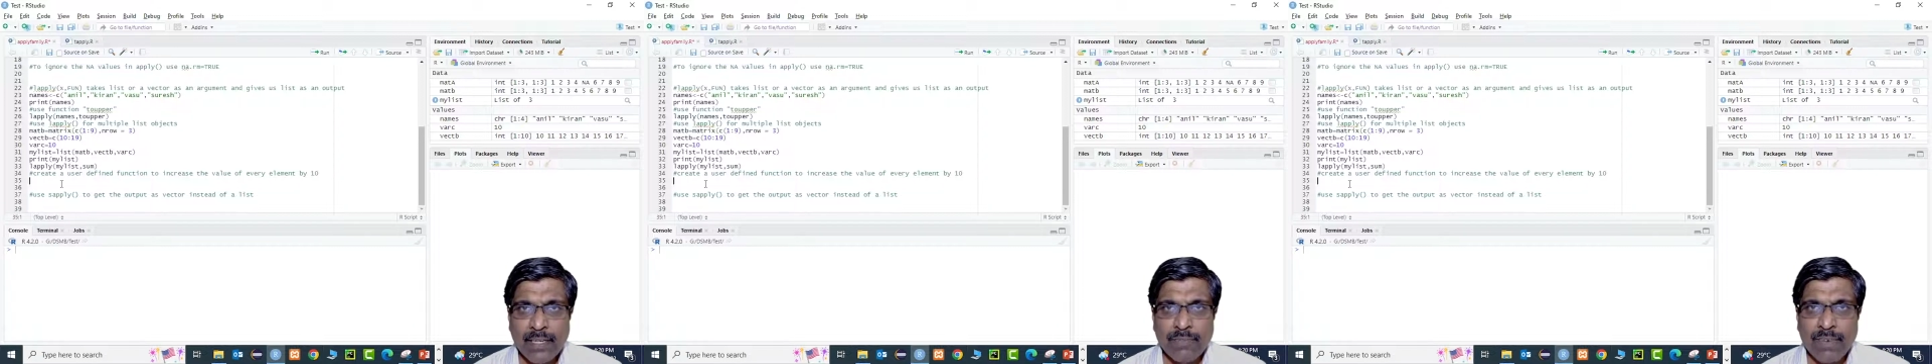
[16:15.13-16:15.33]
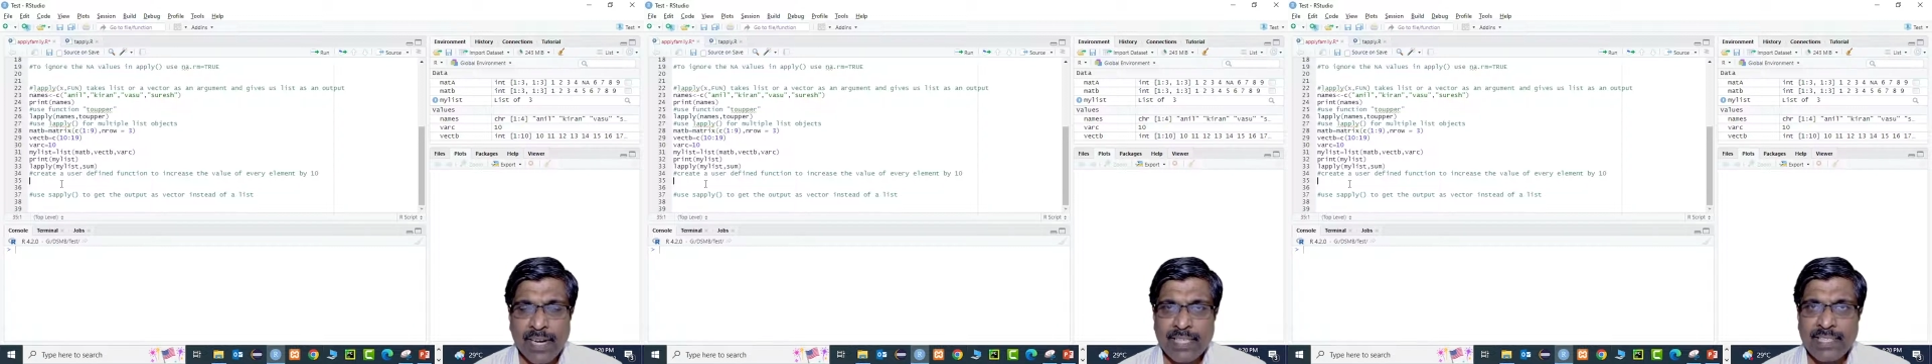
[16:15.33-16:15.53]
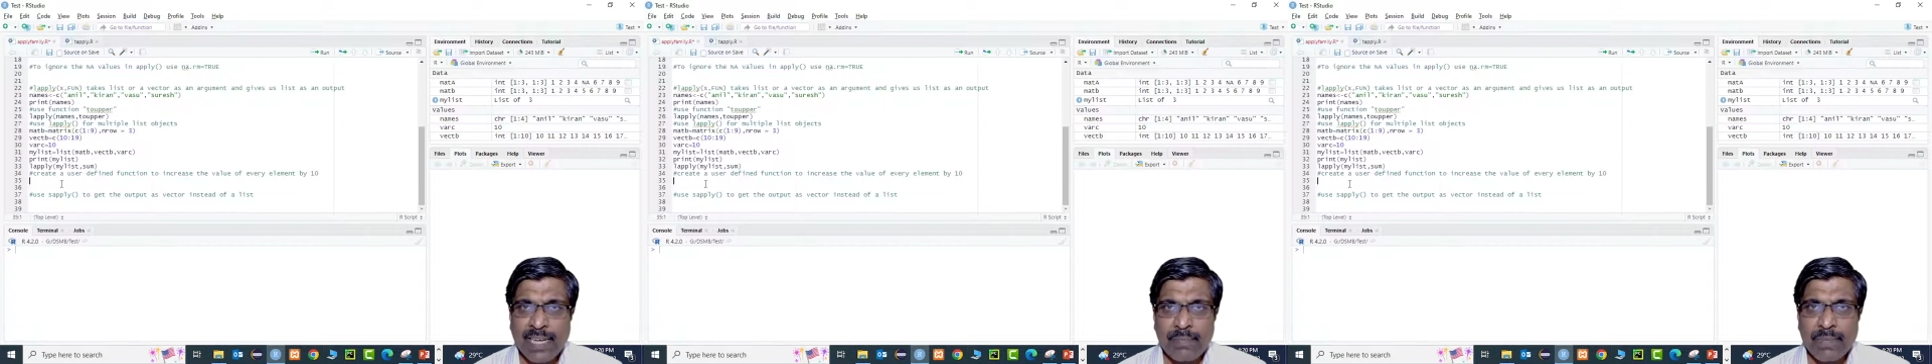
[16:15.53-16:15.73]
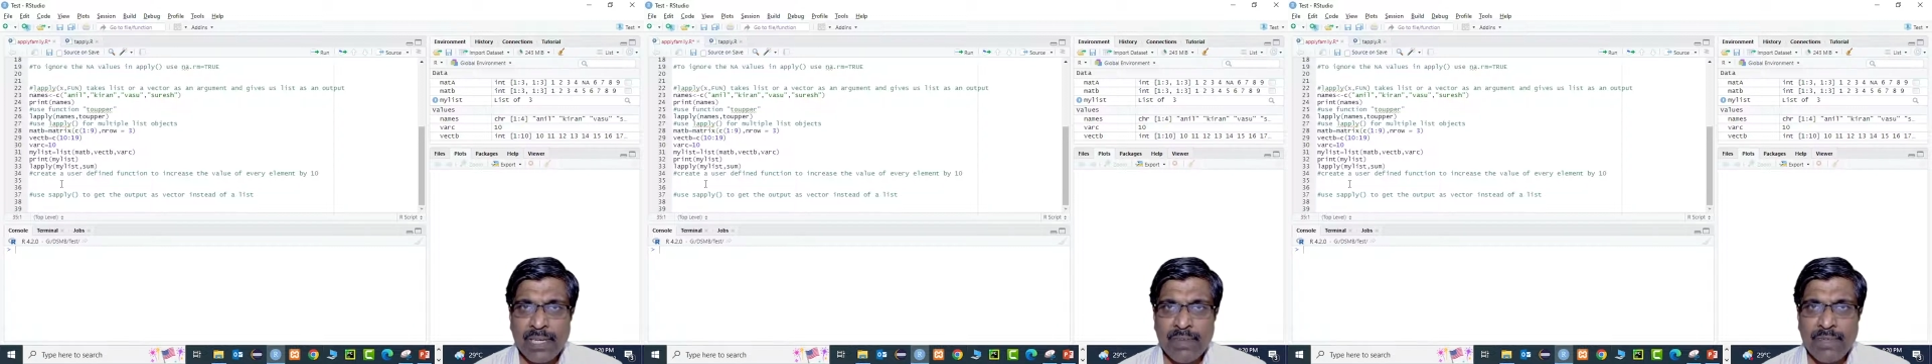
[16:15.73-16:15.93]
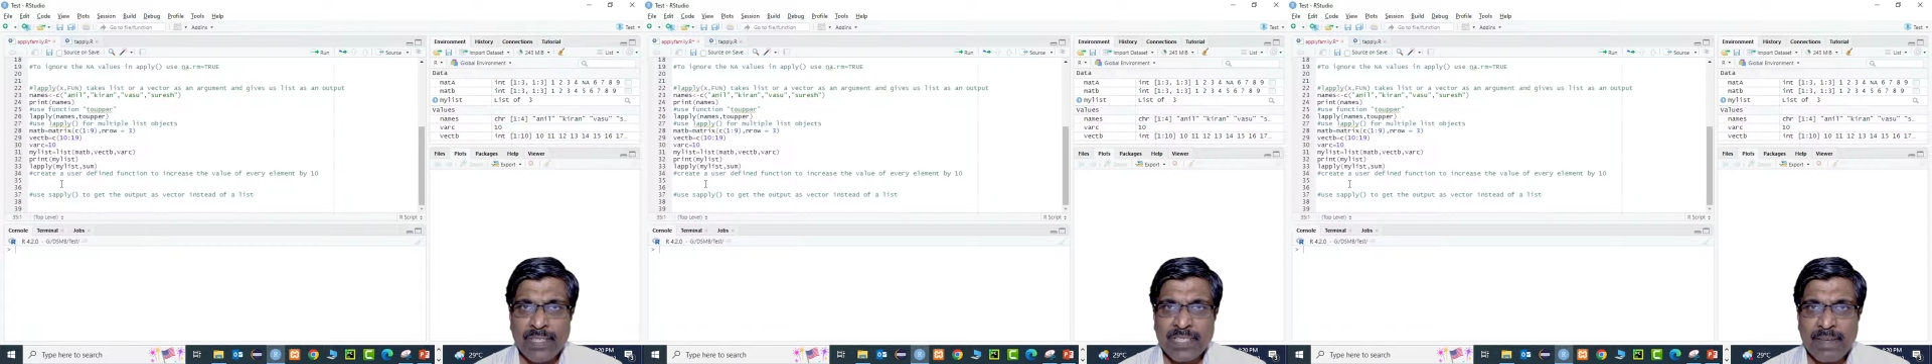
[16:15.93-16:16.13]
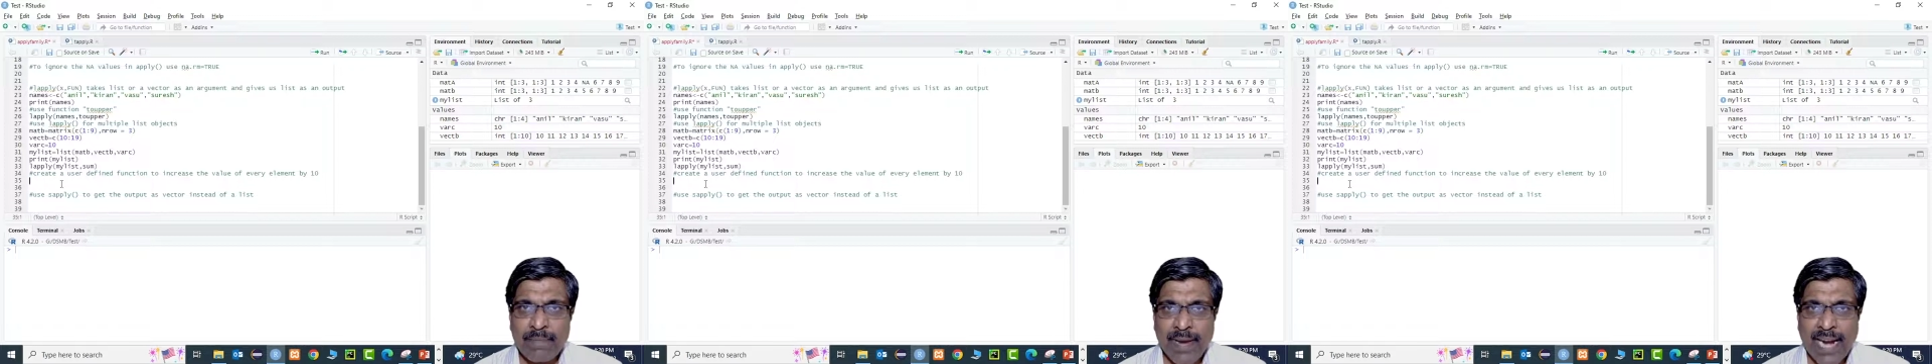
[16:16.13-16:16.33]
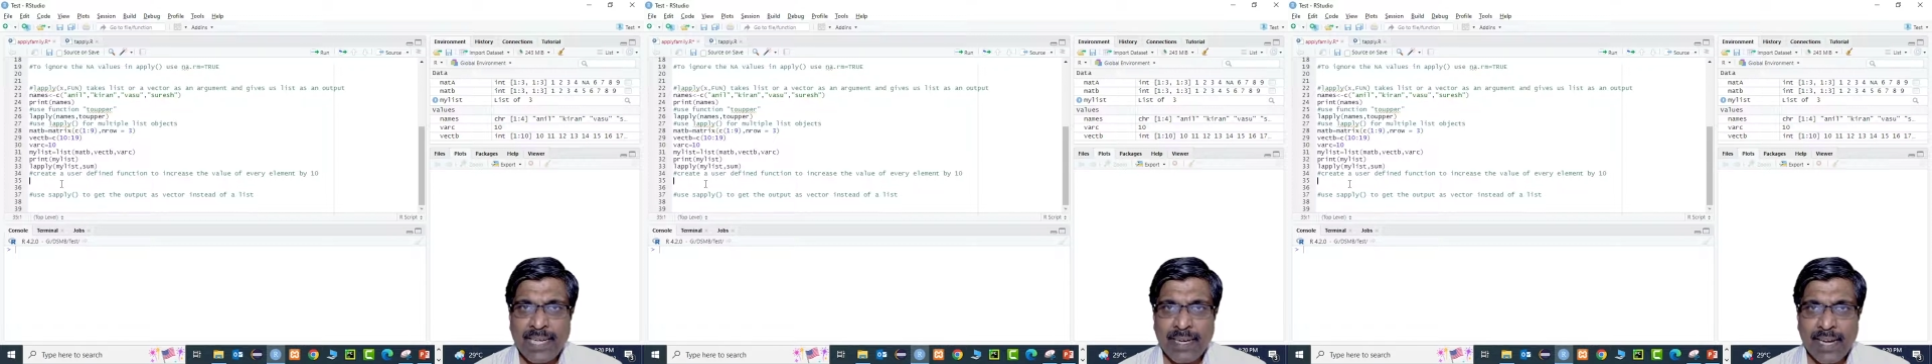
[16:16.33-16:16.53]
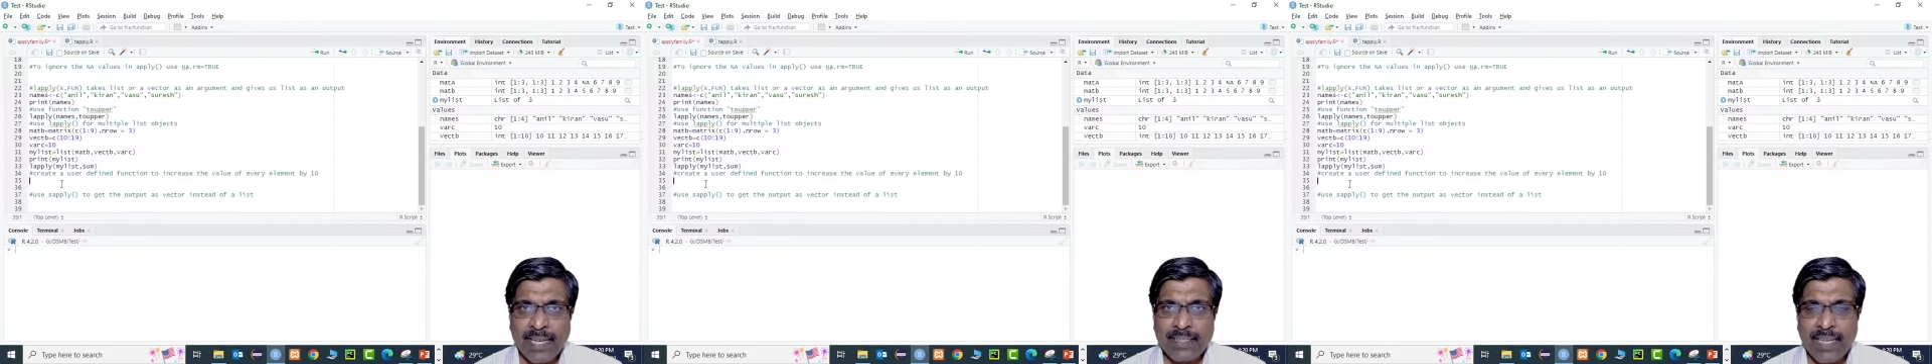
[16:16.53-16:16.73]
For example, if it's a
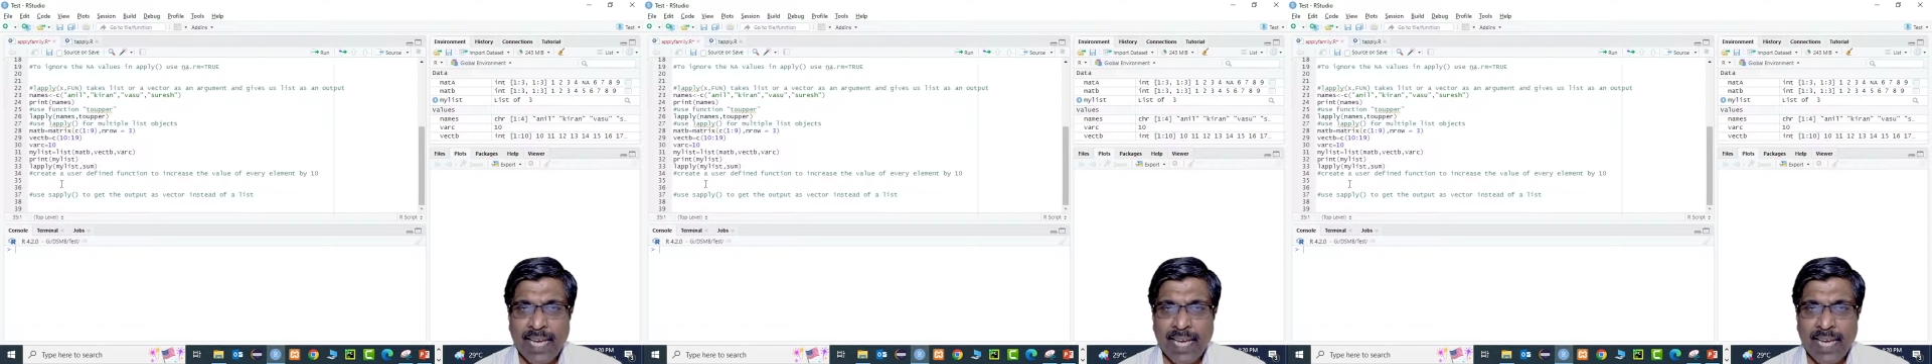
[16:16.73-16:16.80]
matrix,